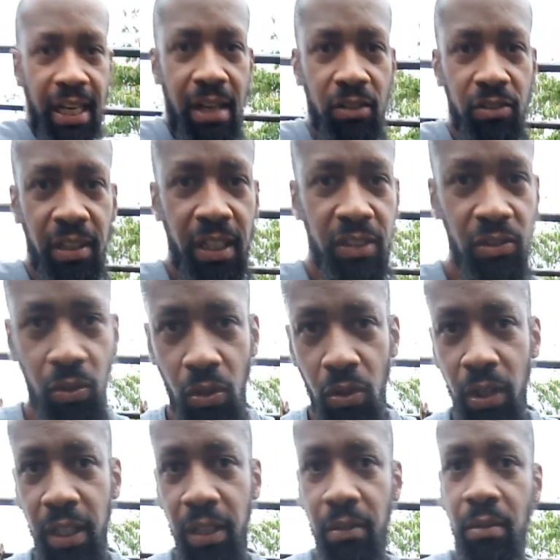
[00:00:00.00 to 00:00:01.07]
in the house next
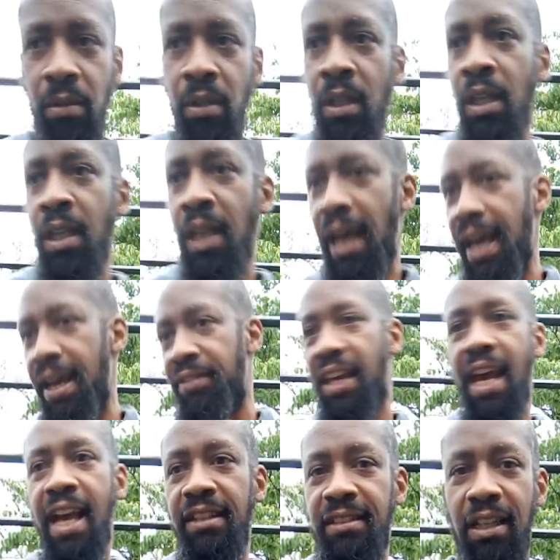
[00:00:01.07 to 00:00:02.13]
door, and I have
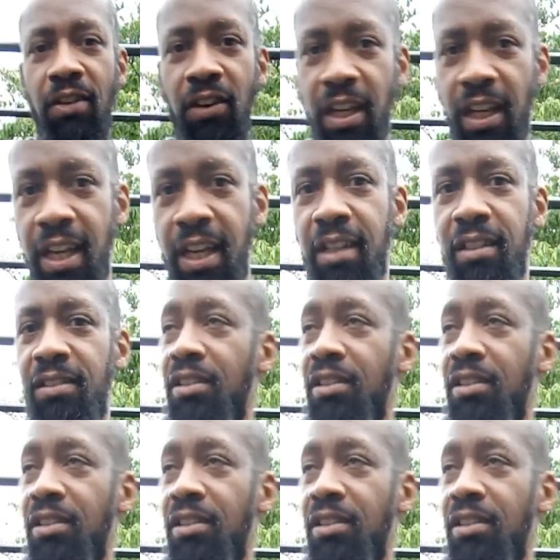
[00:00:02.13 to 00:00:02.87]
cats out here, and